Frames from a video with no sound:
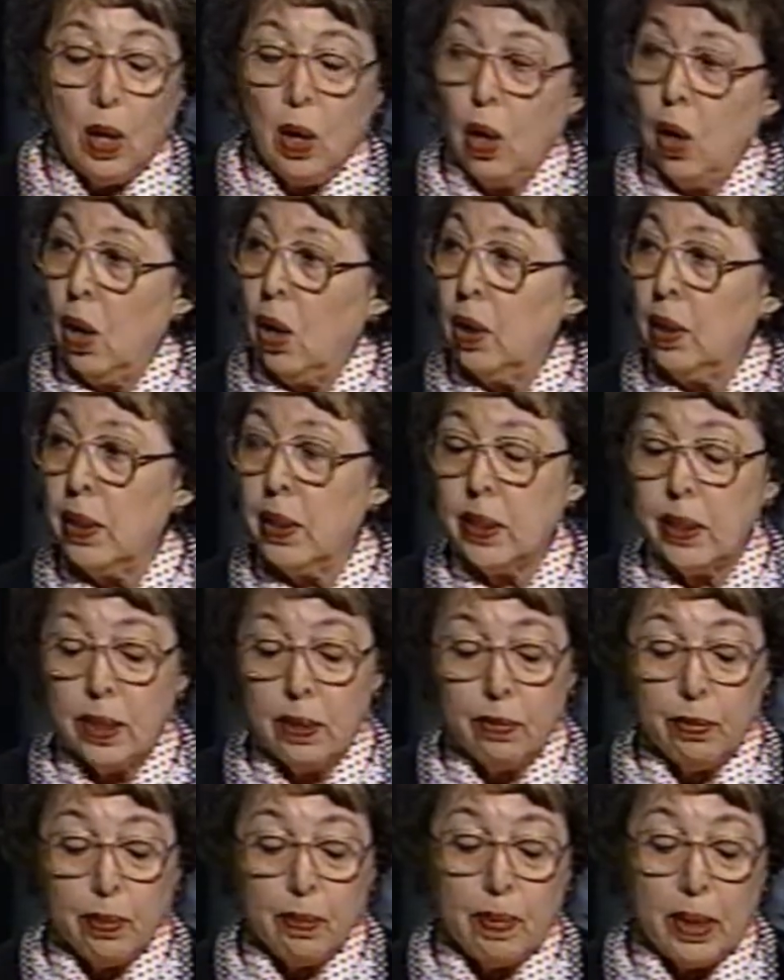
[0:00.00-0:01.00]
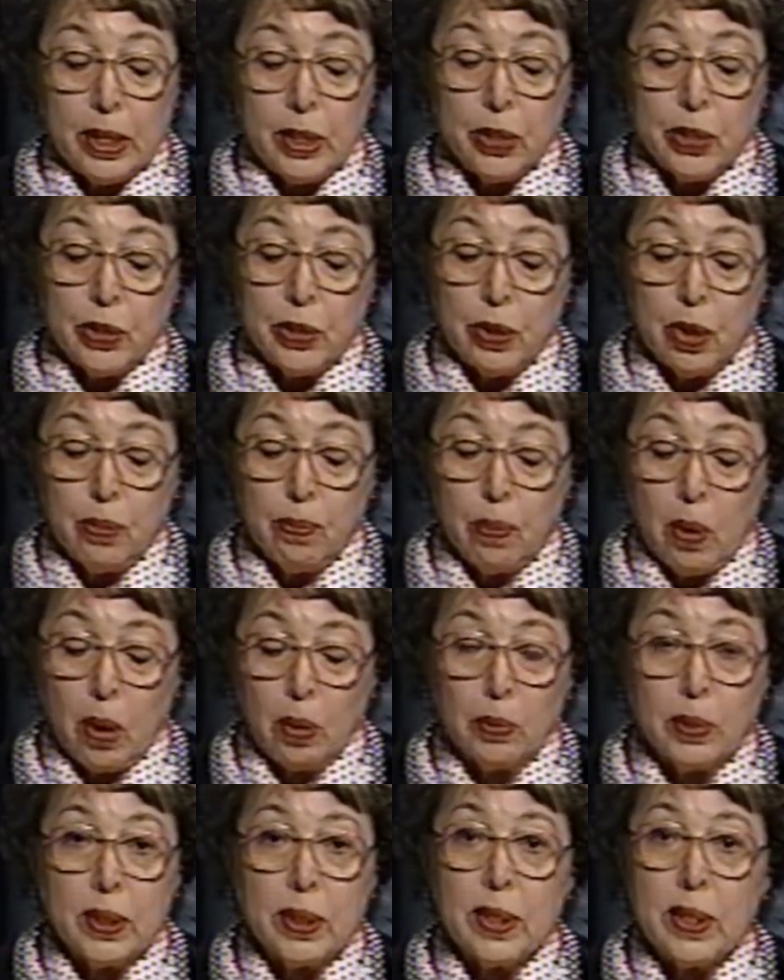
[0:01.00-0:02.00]
All this information on
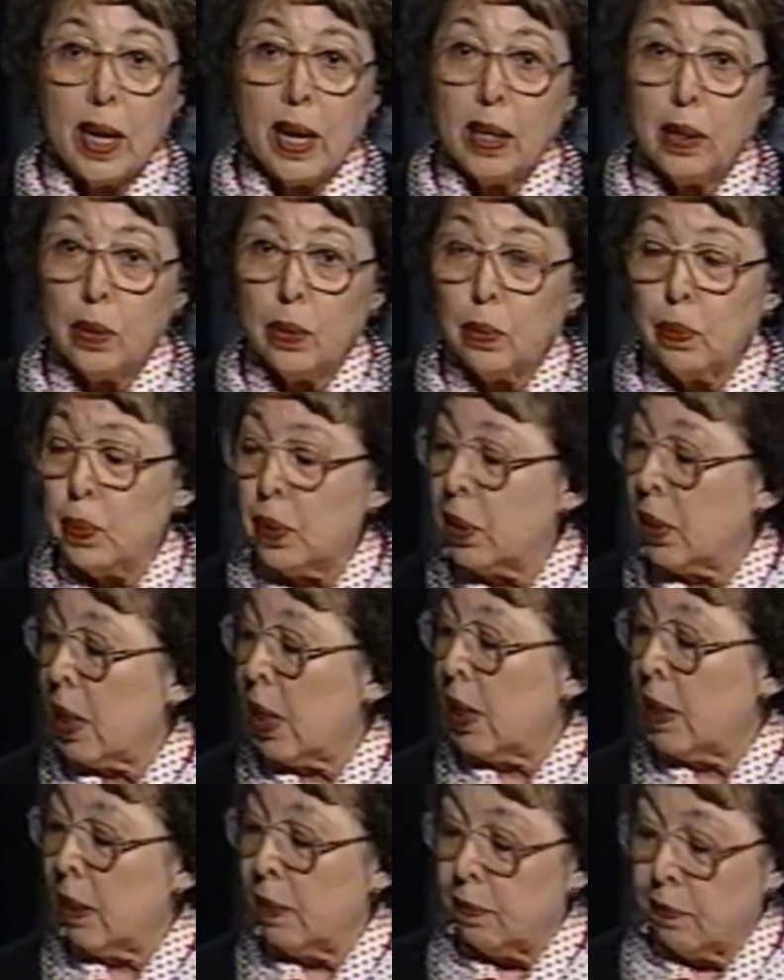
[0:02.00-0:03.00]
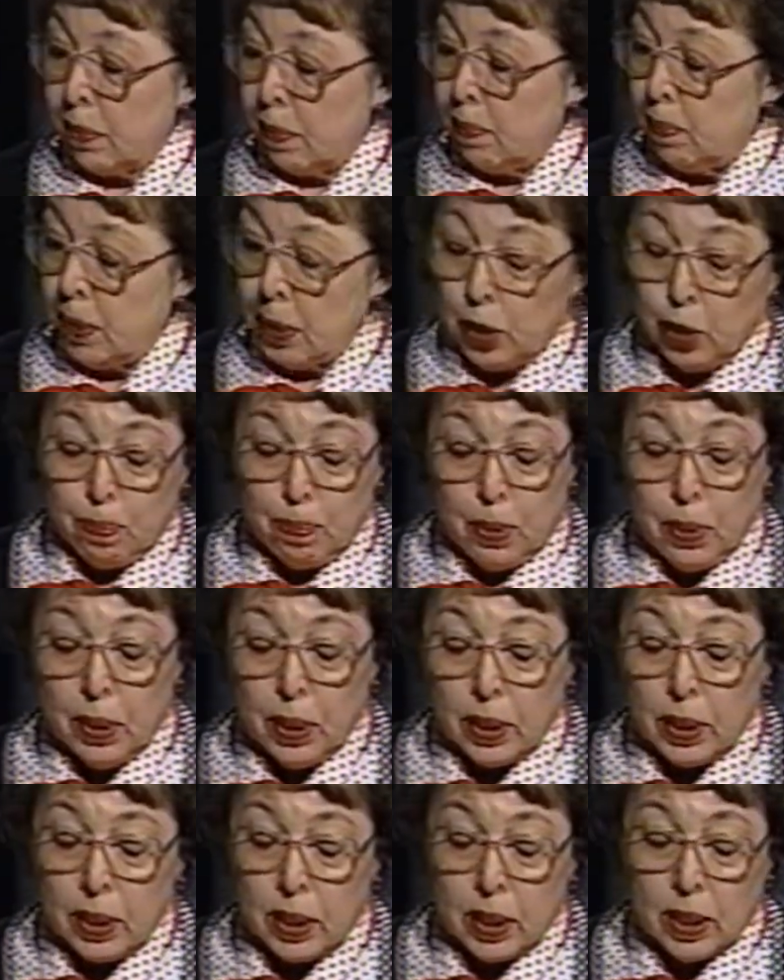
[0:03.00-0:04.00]
Margaret Sanger was taken from this
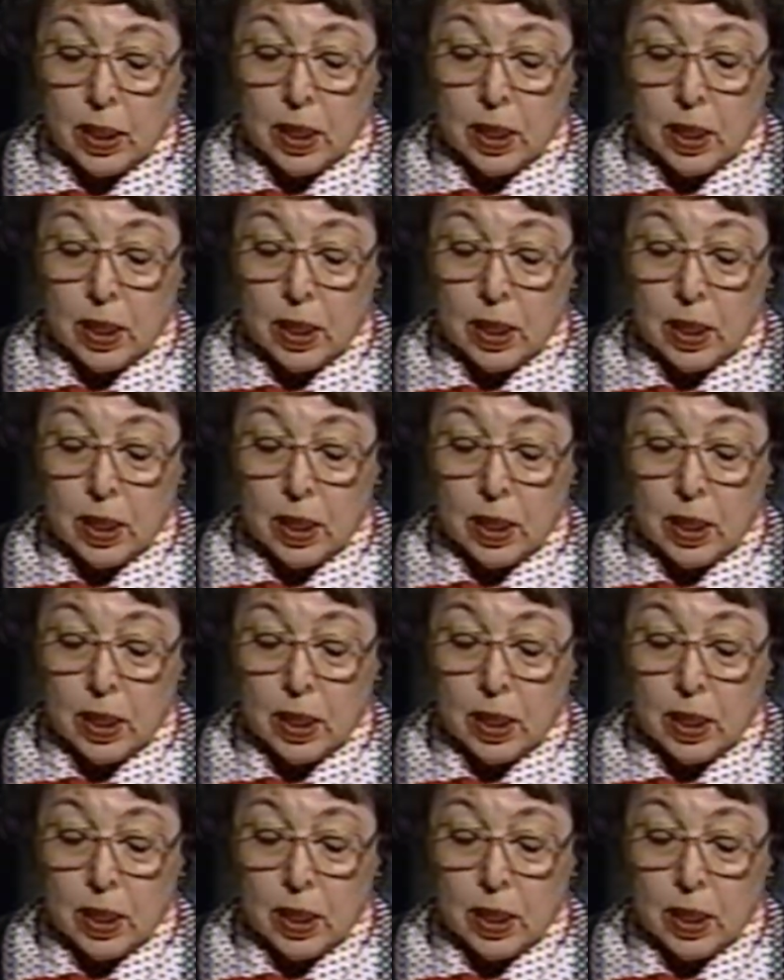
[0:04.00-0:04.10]
book,